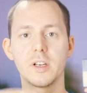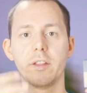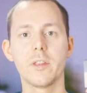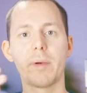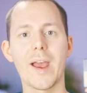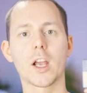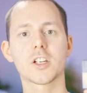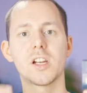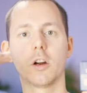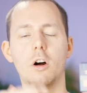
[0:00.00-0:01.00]
in the
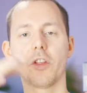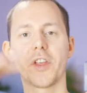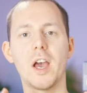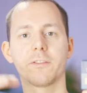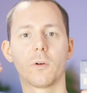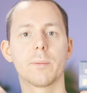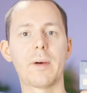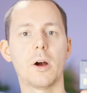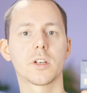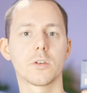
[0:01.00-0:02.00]
package and all that for
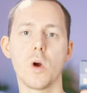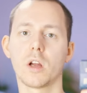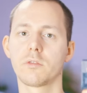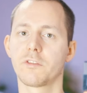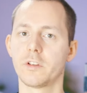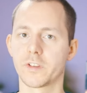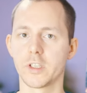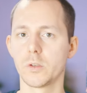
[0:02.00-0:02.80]
about 250